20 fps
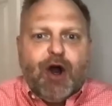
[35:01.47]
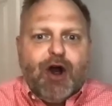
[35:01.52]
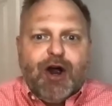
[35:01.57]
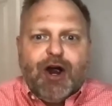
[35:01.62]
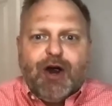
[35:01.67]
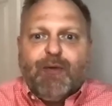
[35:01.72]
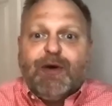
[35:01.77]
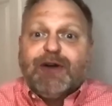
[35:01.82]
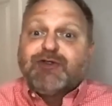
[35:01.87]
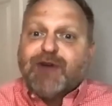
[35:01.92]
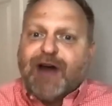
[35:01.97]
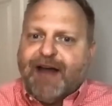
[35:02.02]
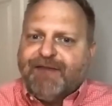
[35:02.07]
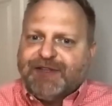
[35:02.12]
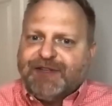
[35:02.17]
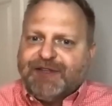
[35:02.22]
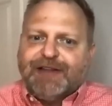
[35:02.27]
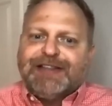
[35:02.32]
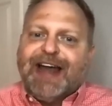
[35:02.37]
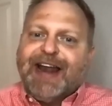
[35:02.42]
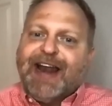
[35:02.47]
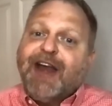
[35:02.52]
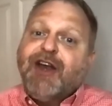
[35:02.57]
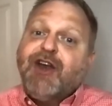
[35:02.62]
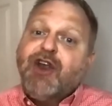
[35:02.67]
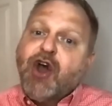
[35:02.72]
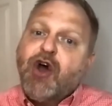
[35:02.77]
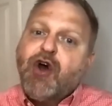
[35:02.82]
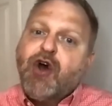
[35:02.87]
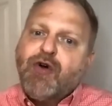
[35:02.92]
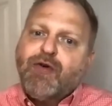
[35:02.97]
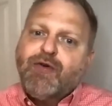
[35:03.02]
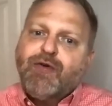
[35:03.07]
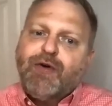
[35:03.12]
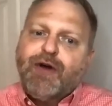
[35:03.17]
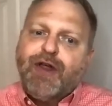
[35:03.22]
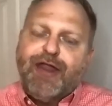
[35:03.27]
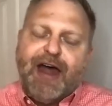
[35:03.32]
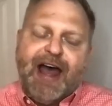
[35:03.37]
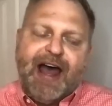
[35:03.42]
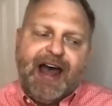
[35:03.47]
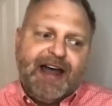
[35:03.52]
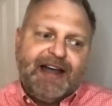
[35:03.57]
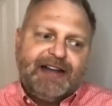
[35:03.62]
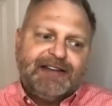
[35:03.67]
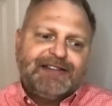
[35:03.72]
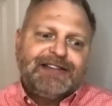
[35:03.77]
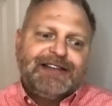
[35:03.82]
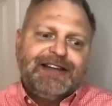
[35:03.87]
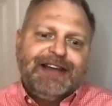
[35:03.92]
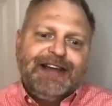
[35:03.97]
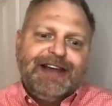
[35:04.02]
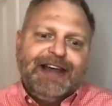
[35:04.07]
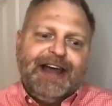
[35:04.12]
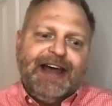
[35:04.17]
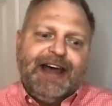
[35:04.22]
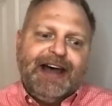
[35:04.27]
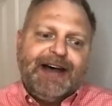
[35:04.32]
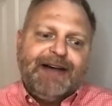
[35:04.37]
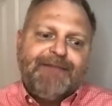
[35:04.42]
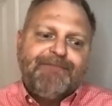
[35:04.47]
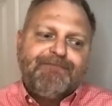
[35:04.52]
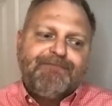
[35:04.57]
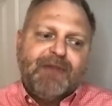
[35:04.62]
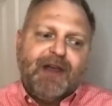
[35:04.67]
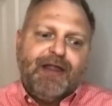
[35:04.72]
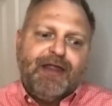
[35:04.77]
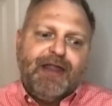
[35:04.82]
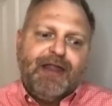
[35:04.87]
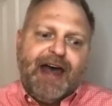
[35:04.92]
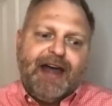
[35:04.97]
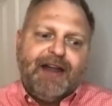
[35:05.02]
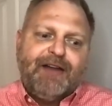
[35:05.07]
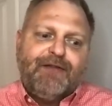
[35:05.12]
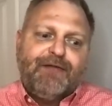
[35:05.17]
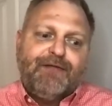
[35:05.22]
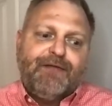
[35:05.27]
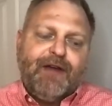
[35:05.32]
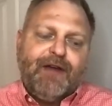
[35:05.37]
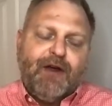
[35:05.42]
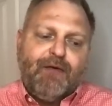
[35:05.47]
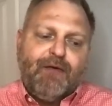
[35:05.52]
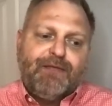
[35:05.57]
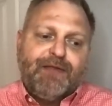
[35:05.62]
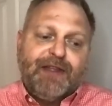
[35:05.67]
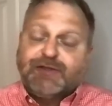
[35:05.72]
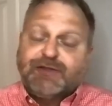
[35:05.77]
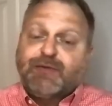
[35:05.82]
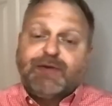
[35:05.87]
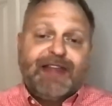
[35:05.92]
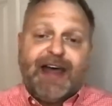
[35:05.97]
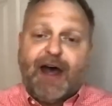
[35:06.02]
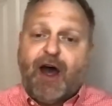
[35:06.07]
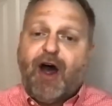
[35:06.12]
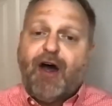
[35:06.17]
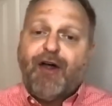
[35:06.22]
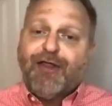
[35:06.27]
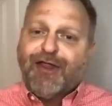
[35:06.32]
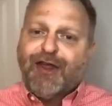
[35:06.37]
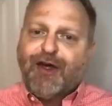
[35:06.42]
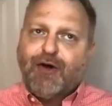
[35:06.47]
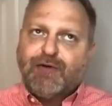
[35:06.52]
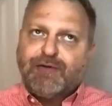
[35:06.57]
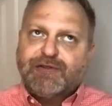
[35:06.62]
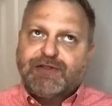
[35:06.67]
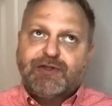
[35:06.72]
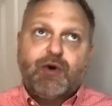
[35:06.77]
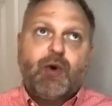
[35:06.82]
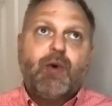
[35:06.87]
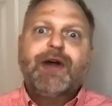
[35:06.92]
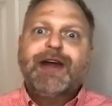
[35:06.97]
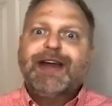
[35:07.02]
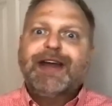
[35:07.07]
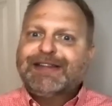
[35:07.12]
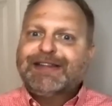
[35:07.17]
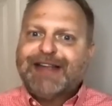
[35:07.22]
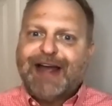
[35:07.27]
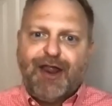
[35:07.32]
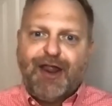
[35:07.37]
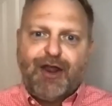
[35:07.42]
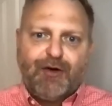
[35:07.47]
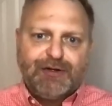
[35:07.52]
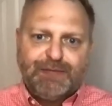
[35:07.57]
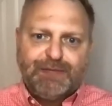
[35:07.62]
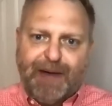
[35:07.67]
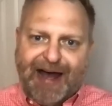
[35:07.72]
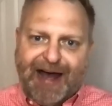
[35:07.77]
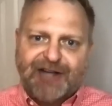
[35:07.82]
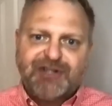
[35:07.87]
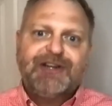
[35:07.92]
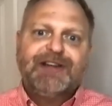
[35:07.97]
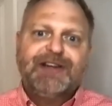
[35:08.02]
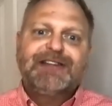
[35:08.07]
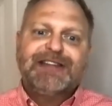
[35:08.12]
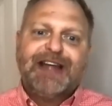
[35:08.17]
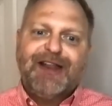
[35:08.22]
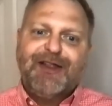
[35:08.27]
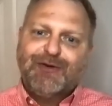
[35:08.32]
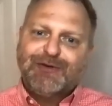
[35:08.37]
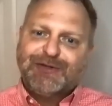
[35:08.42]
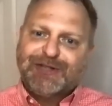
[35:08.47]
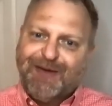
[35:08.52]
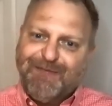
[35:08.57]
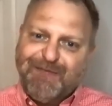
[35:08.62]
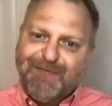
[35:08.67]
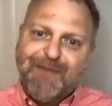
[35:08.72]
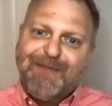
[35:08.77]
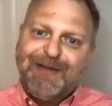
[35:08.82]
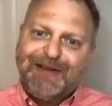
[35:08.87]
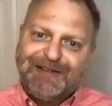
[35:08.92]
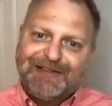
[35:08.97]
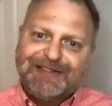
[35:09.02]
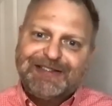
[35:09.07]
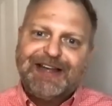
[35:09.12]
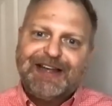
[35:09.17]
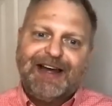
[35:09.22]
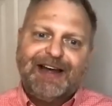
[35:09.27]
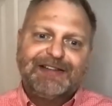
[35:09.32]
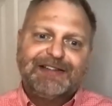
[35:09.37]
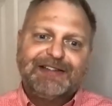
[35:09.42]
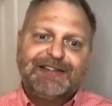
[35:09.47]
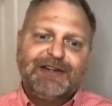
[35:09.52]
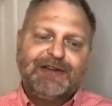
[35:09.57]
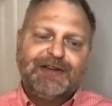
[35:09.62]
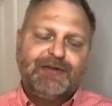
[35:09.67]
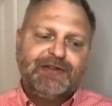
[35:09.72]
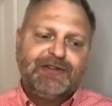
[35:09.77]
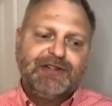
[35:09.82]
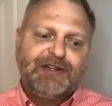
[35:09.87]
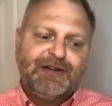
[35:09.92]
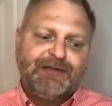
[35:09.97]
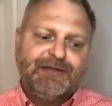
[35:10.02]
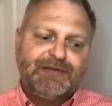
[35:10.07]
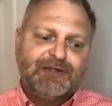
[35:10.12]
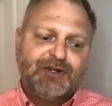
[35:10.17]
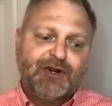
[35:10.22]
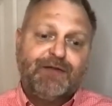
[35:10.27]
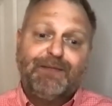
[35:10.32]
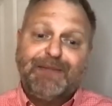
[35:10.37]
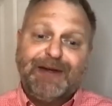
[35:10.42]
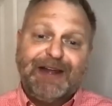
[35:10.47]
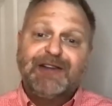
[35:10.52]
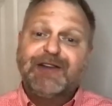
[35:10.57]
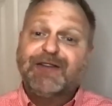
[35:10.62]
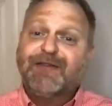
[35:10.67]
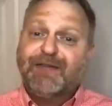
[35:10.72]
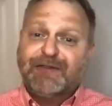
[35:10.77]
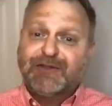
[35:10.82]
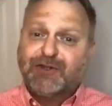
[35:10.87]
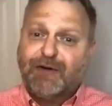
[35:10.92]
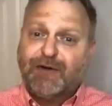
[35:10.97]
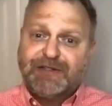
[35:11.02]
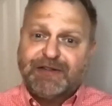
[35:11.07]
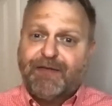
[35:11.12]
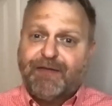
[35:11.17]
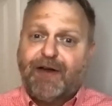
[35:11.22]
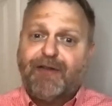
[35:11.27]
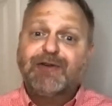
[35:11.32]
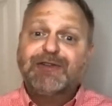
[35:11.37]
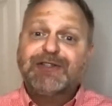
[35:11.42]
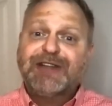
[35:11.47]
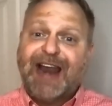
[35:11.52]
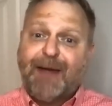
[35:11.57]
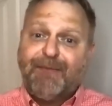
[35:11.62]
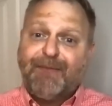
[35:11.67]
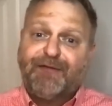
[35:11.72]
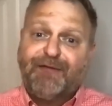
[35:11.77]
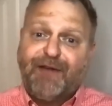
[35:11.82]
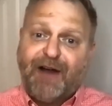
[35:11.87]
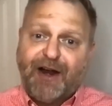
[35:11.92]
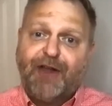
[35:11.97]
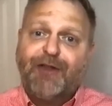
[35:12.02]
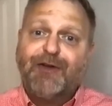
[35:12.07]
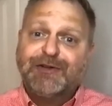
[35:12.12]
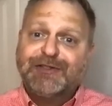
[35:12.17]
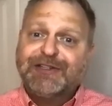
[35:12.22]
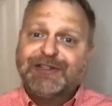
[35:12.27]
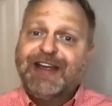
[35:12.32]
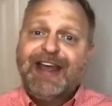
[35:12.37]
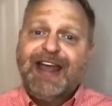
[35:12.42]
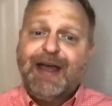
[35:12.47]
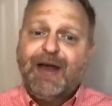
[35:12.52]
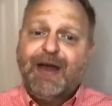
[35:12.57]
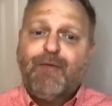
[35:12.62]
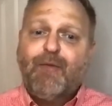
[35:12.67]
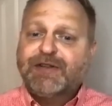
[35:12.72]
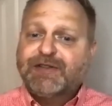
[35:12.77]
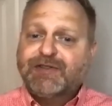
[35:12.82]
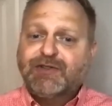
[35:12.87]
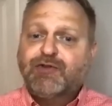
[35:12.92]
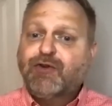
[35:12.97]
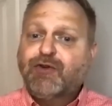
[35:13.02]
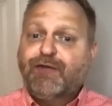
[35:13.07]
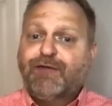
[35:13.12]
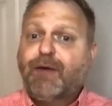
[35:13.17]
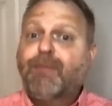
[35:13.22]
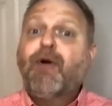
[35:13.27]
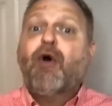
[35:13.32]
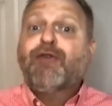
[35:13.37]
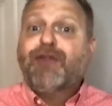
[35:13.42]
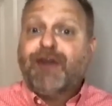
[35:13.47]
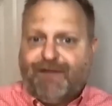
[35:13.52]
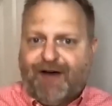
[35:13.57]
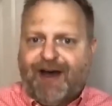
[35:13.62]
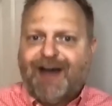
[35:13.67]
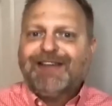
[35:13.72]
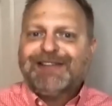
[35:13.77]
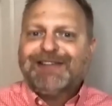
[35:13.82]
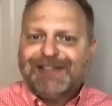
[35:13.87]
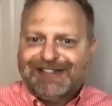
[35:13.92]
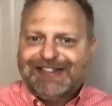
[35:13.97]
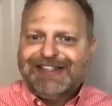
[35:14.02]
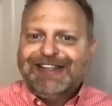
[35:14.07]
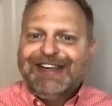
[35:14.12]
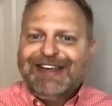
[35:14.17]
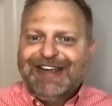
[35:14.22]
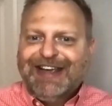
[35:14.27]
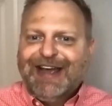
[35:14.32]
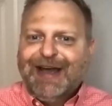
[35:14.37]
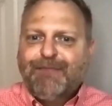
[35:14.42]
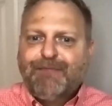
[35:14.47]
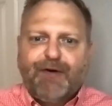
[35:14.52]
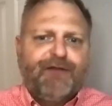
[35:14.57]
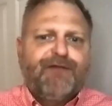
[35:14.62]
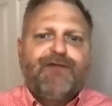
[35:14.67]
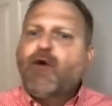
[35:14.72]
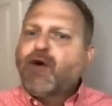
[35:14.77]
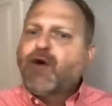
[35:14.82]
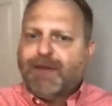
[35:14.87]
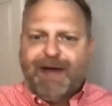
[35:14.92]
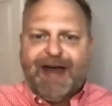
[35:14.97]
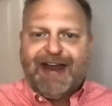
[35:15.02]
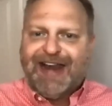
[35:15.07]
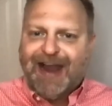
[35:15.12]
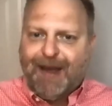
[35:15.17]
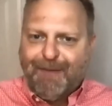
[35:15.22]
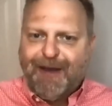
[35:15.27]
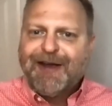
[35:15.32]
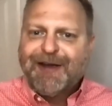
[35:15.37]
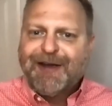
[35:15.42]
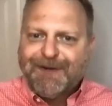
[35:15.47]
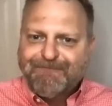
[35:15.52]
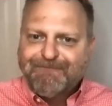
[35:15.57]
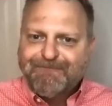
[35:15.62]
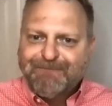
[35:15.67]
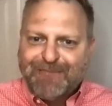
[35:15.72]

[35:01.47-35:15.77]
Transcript: are, what drives us. And I know that um, that you know this with the, those stories and those passions and those commitments uh, to to serve being the service of others and amplifying others was true for both of us mm-hmm. before the pandemic.